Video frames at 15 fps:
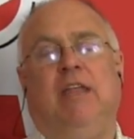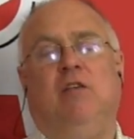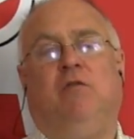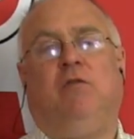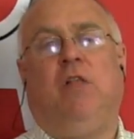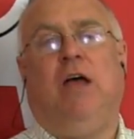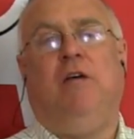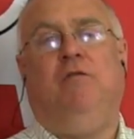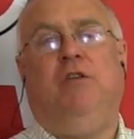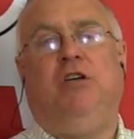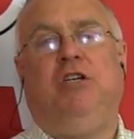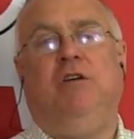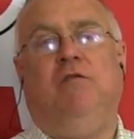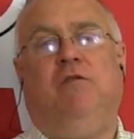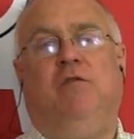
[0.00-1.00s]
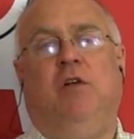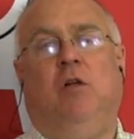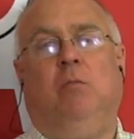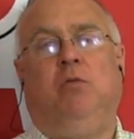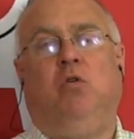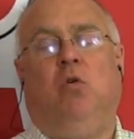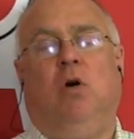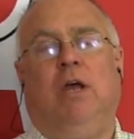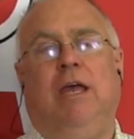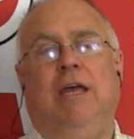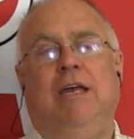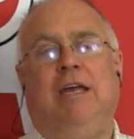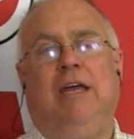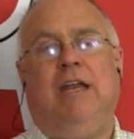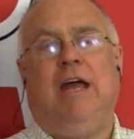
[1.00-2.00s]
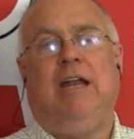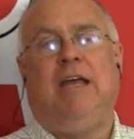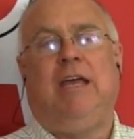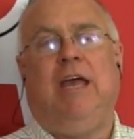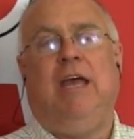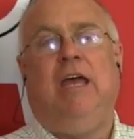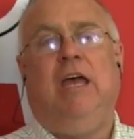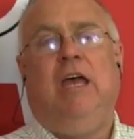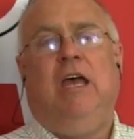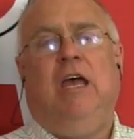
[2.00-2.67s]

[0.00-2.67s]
The Fly Fishing Film Tour in Connecticut.